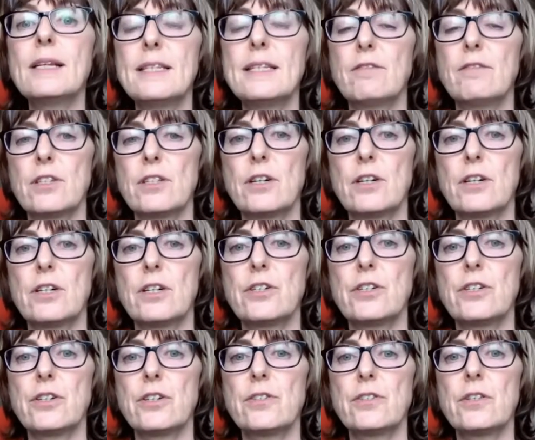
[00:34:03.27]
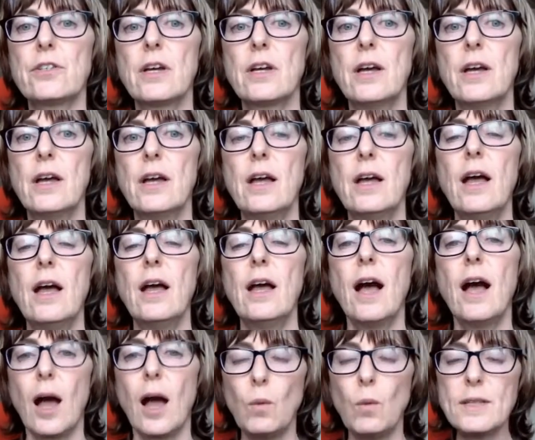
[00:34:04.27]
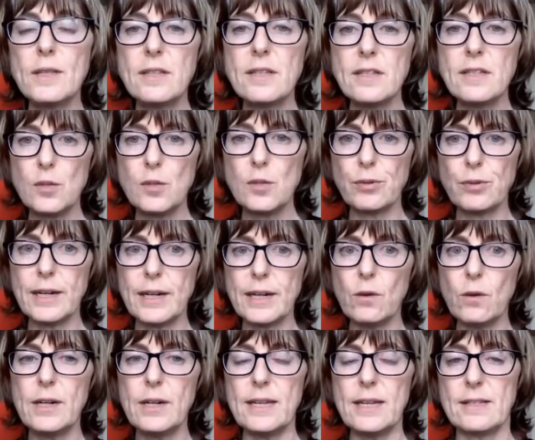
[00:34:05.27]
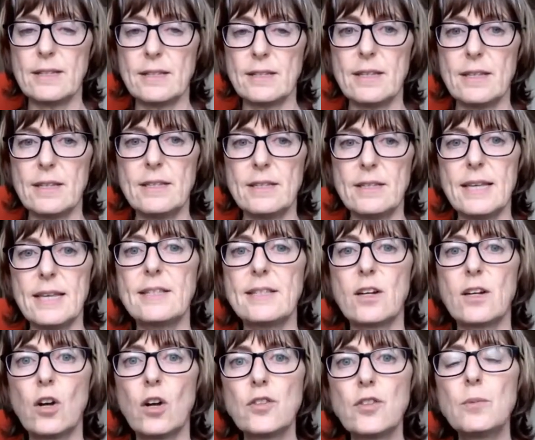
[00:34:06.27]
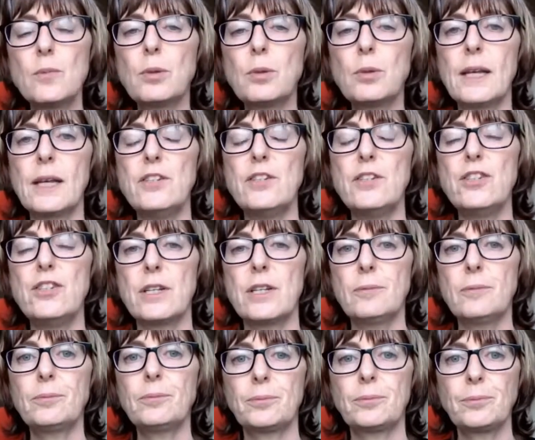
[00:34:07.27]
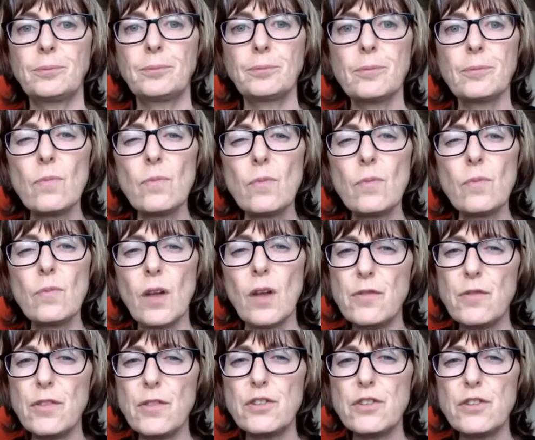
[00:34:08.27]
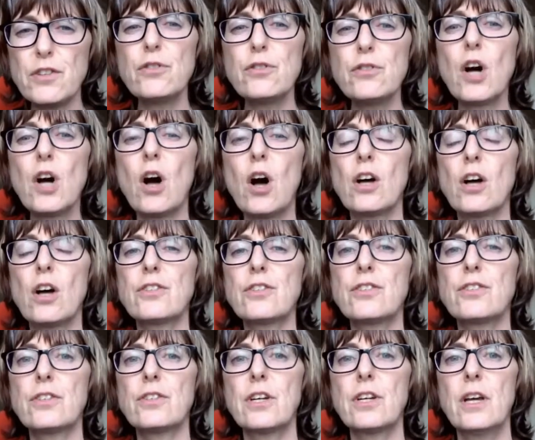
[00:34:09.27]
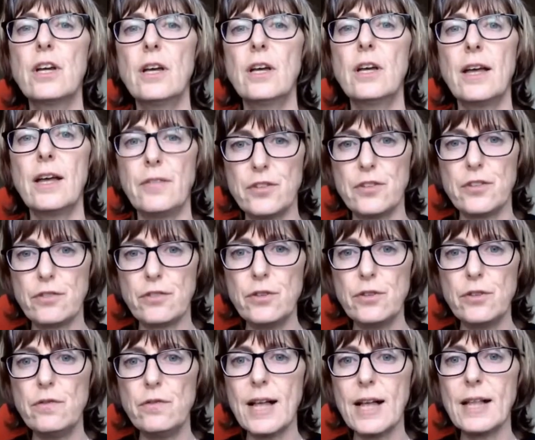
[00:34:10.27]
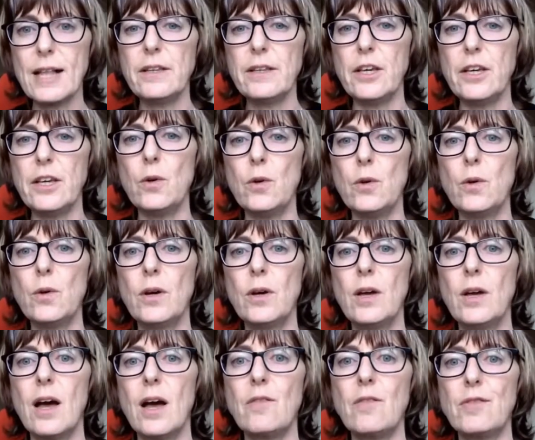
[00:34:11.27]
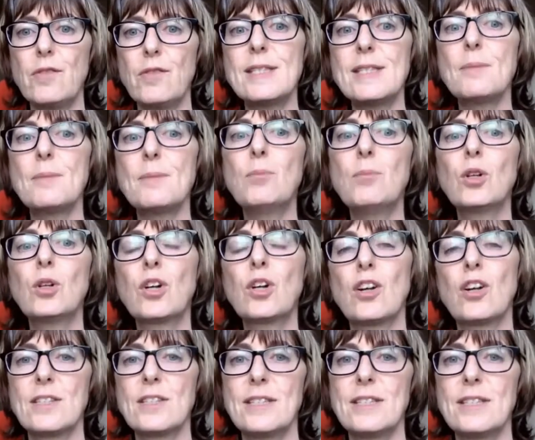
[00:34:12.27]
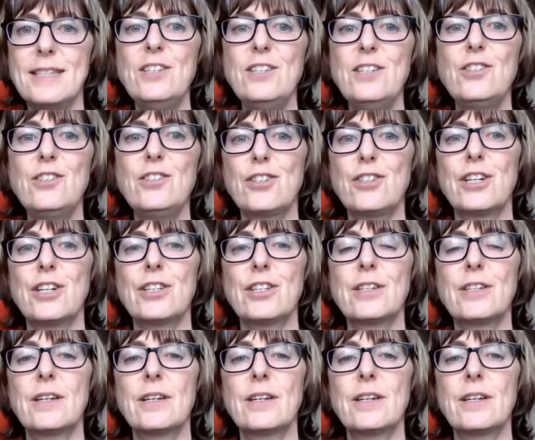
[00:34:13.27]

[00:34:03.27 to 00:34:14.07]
researchers, I wanted to bring audiences into contemplation of the true cost and the true value of the simple cotton t-shirt